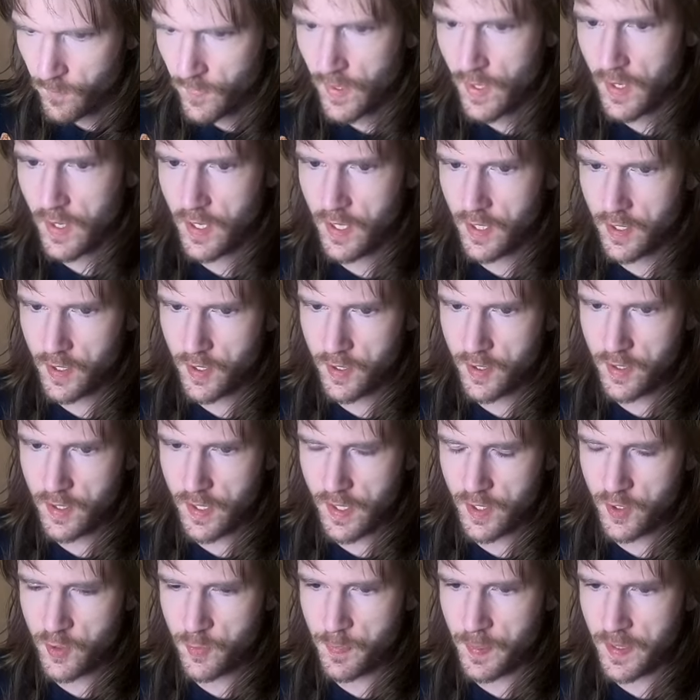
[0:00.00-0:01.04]
I
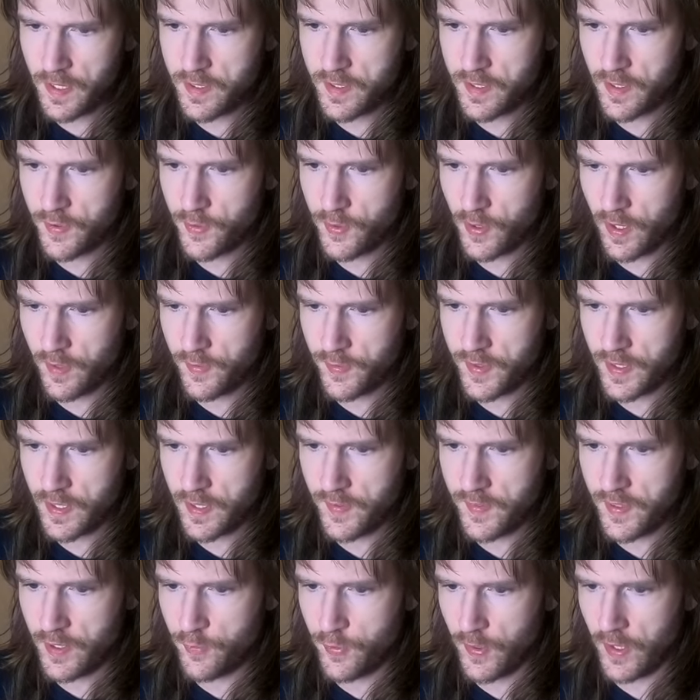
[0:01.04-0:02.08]
expect this to have stainless
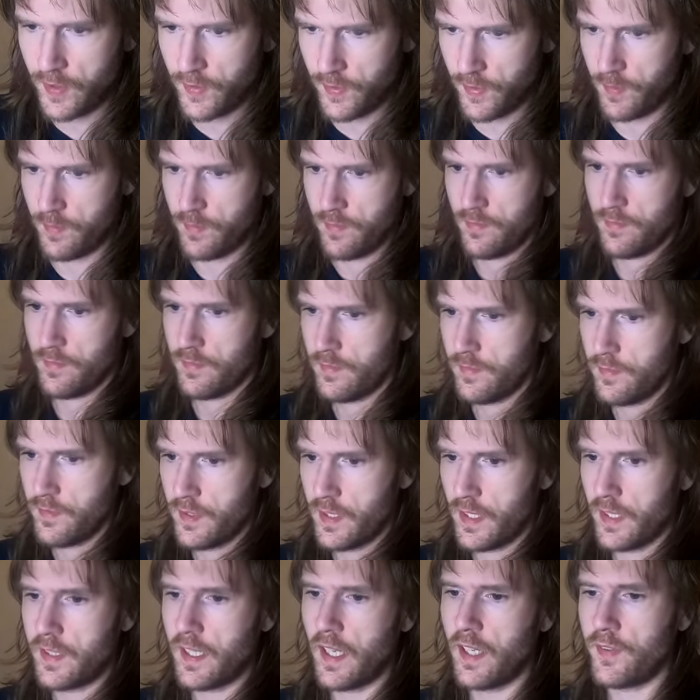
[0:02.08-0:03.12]
steel frets.
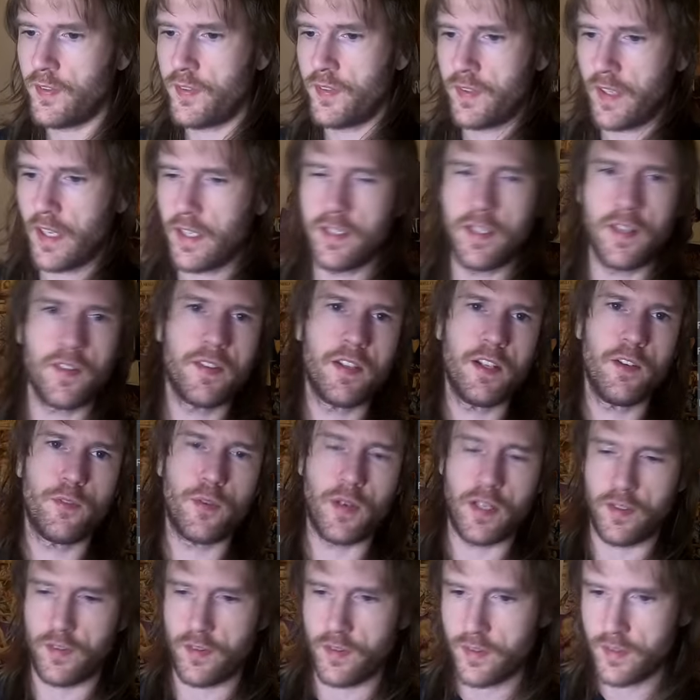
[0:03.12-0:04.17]
It has stainless steel
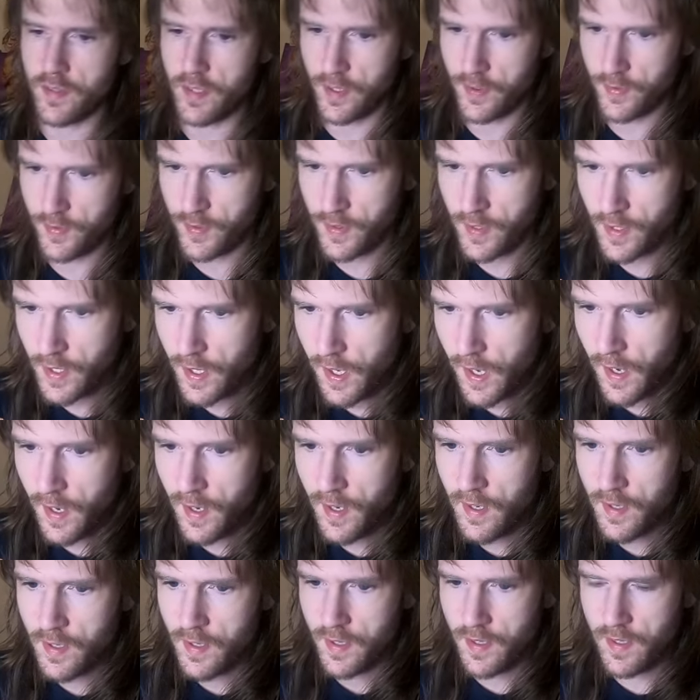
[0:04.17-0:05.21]
frets, nice.
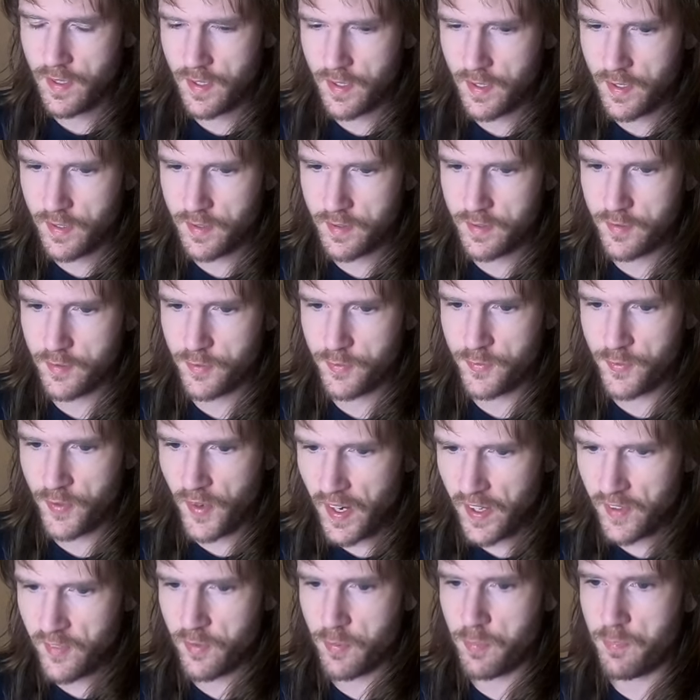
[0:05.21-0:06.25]
And
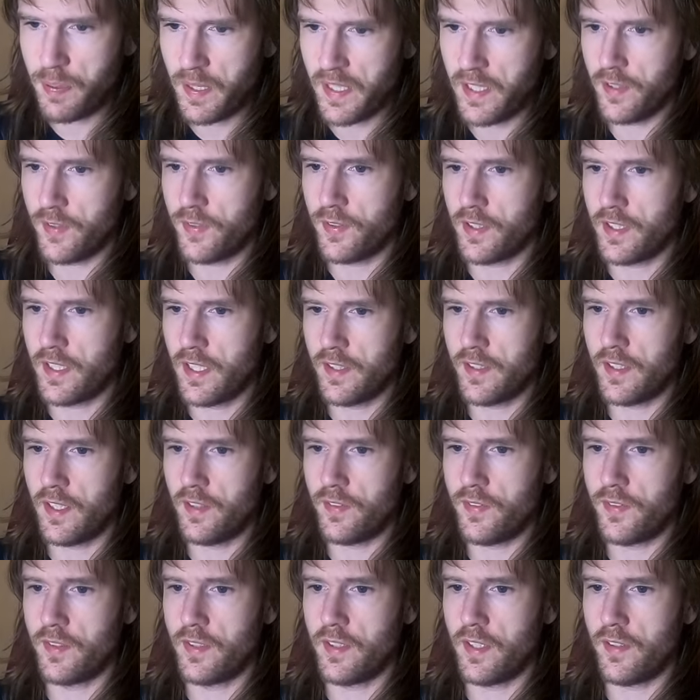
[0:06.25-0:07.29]
5-piece, okay,
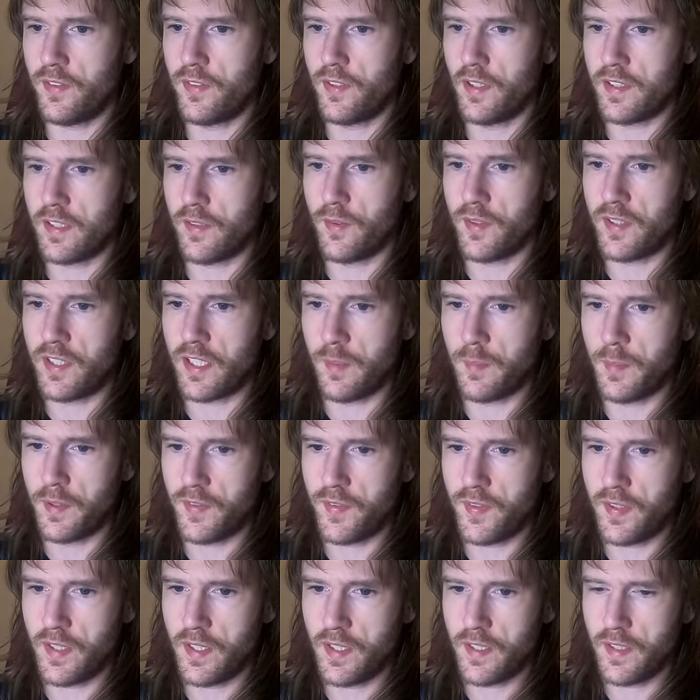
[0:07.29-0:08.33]
that's not every time you
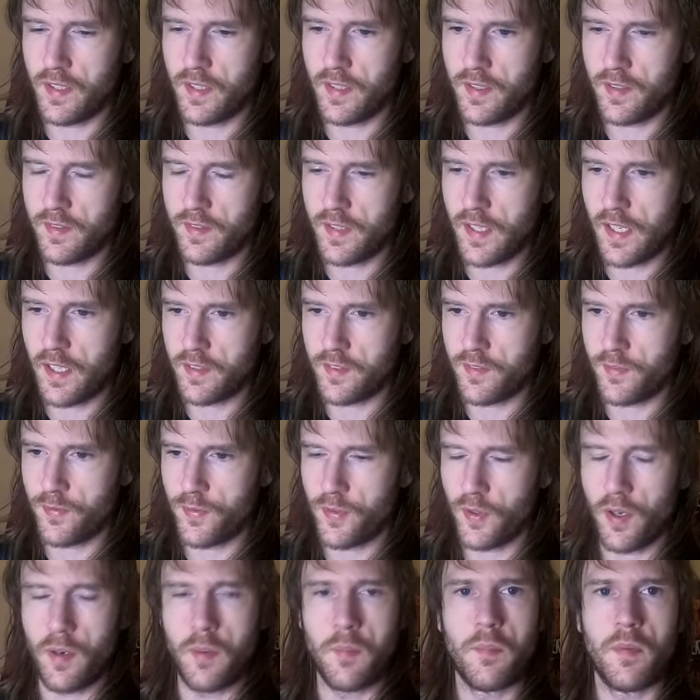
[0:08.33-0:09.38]
see that
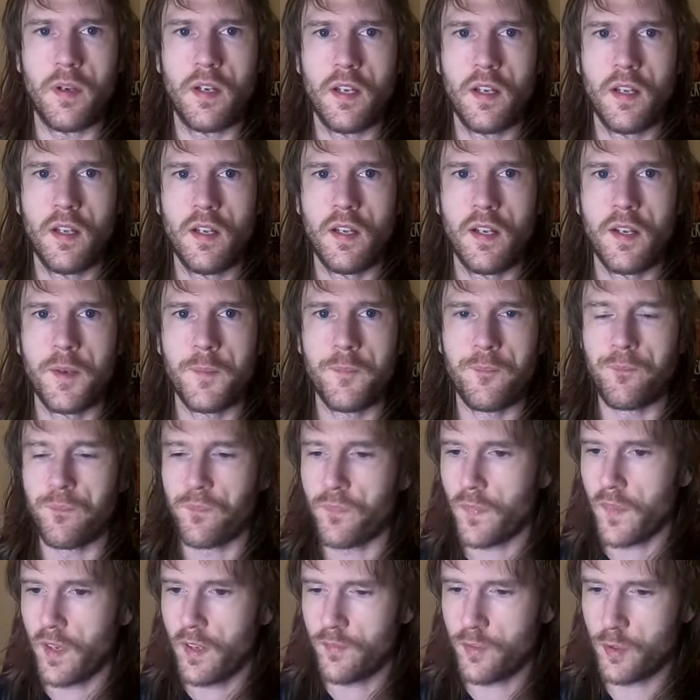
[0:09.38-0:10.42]
from
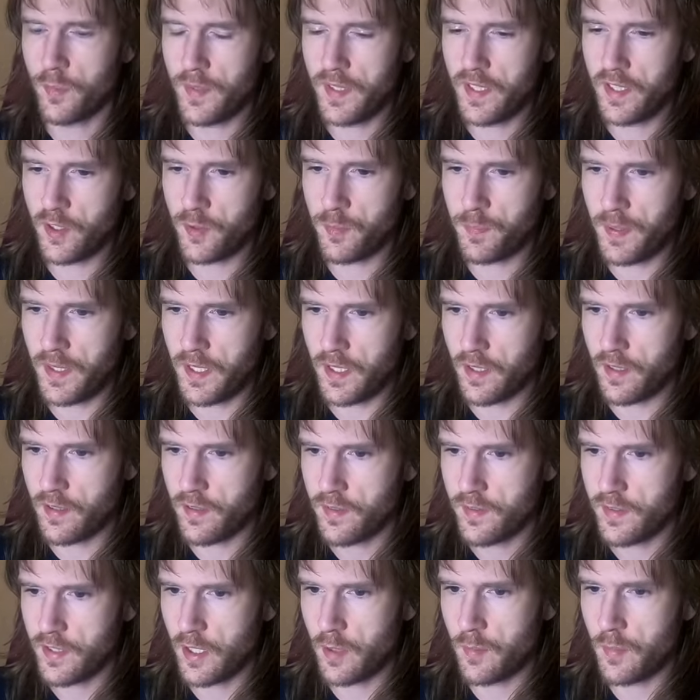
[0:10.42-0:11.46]
ESP.
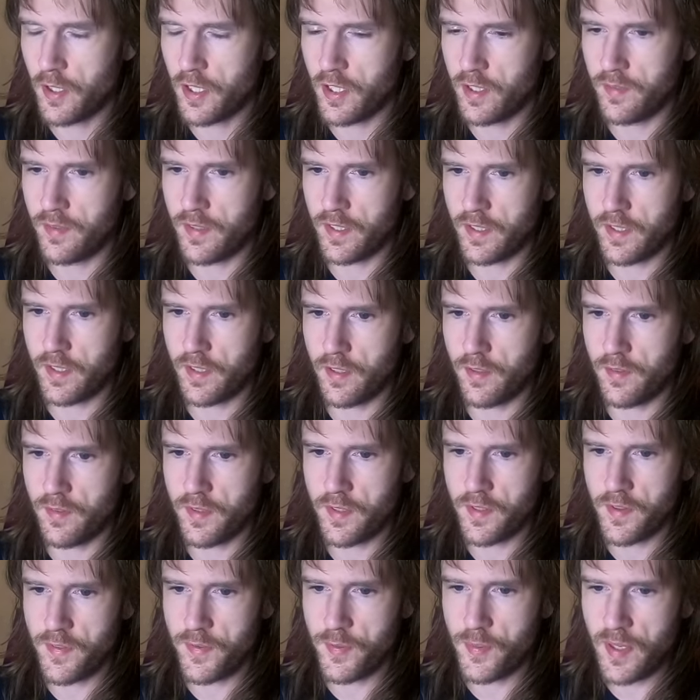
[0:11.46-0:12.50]
They're more of like
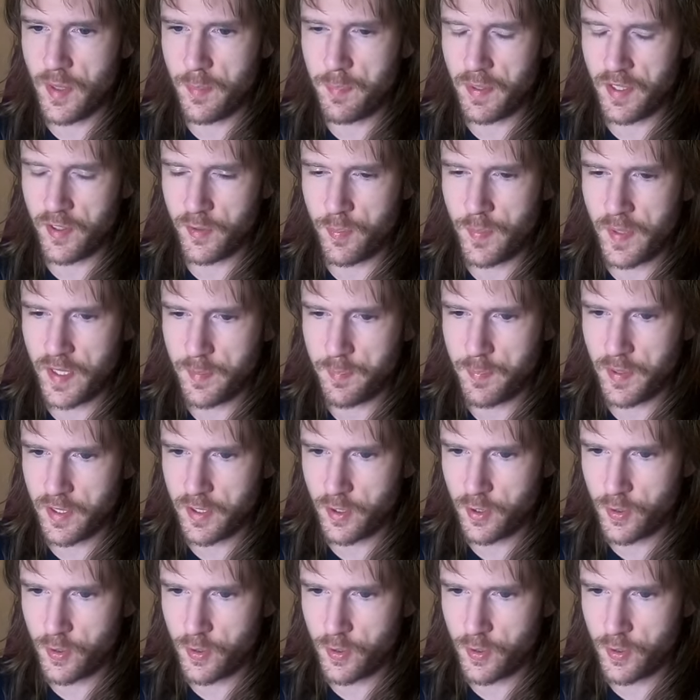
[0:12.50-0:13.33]
a 3-piece maple